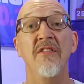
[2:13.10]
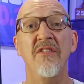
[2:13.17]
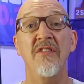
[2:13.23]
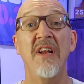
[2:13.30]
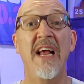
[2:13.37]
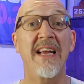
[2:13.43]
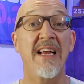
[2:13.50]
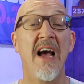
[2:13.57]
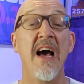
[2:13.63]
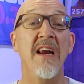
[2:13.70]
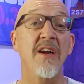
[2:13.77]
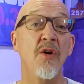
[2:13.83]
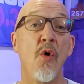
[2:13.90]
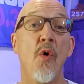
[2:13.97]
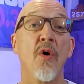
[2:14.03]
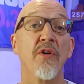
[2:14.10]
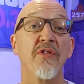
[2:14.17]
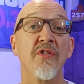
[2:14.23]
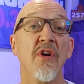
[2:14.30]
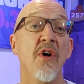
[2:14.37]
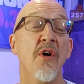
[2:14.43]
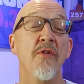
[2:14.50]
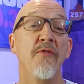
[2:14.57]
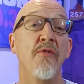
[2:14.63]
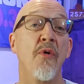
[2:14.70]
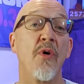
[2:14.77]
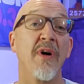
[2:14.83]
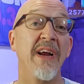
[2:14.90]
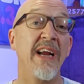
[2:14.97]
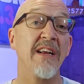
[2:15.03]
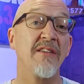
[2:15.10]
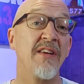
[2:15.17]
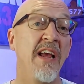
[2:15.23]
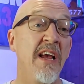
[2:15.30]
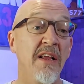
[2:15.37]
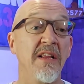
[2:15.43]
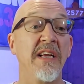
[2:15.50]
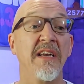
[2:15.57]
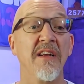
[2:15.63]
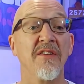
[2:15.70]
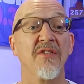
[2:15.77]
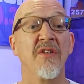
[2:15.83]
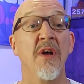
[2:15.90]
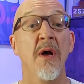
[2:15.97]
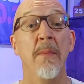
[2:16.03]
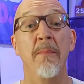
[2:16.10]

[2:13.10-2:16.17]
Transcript: This is an iconic course for its hilliness,